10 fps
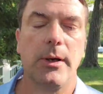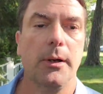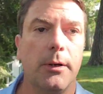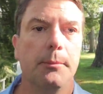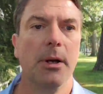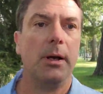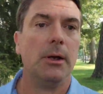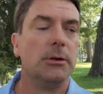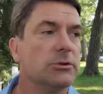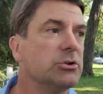Um,
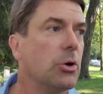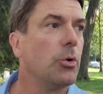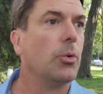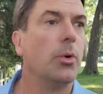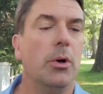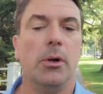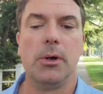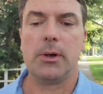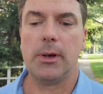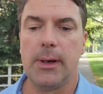so
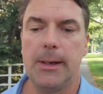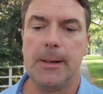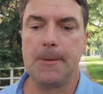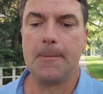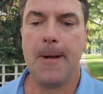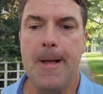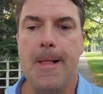um,